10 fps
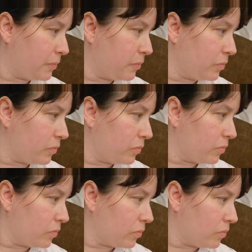They, they are
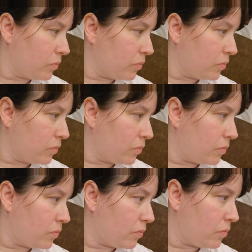quite caffeine their ones,
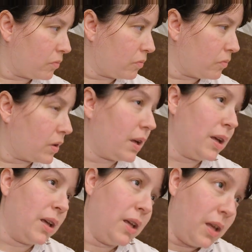don't they? They normally give you
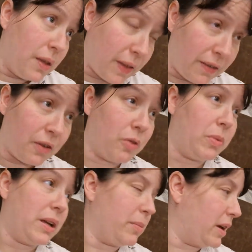a headache. They do
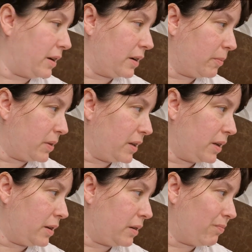normally give me a headache, but
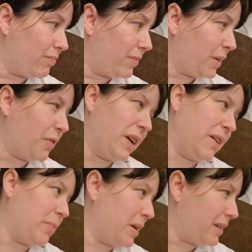then everything
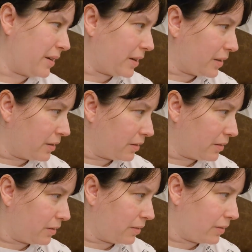gives me a headache. Mm
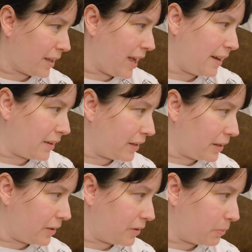just a
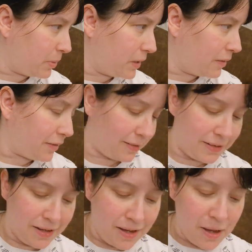headachy kind of person.
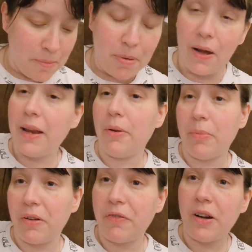Yeah. But anyway,
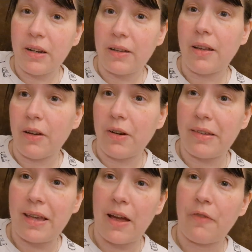I'm going to find a, a
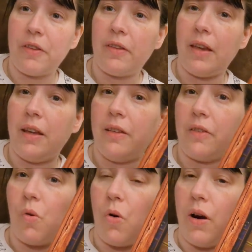nice caff to sit in
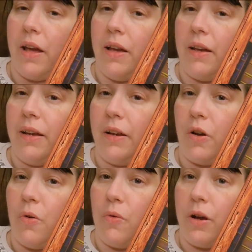that's quiet, in a
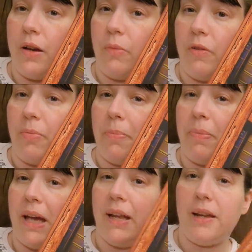corner, with my
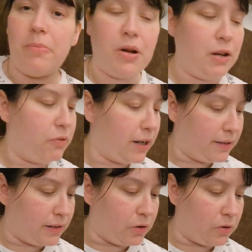pen and my little
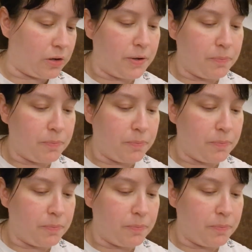reading log.